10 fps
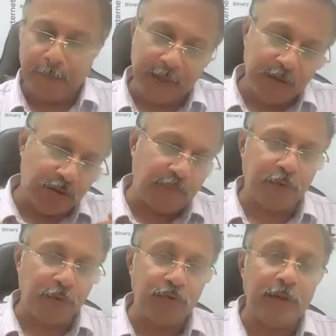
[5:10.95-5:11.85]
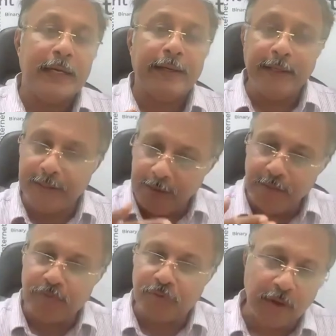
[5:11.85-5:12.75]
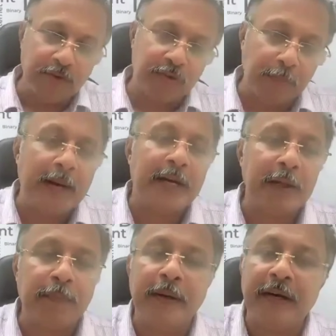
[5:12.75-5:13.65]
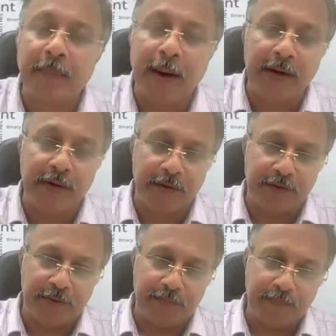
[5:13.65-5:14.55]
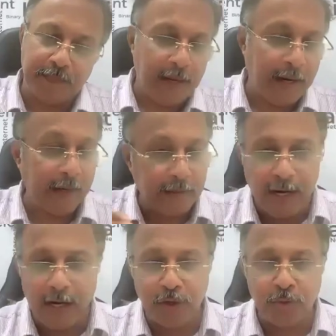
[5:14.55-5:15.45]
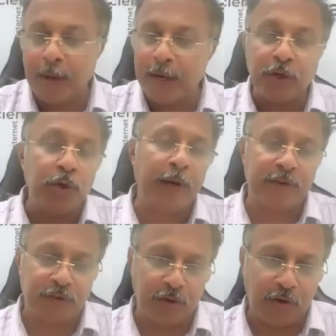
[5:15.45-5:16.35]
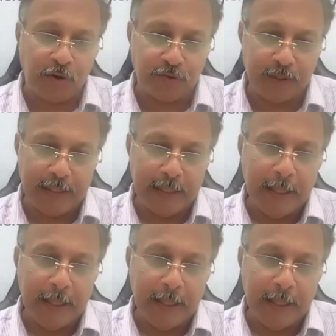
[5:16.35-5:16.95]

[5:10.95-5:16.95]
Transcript: Plus, of course, it gives us multiple reminders, and that too at no extra cost.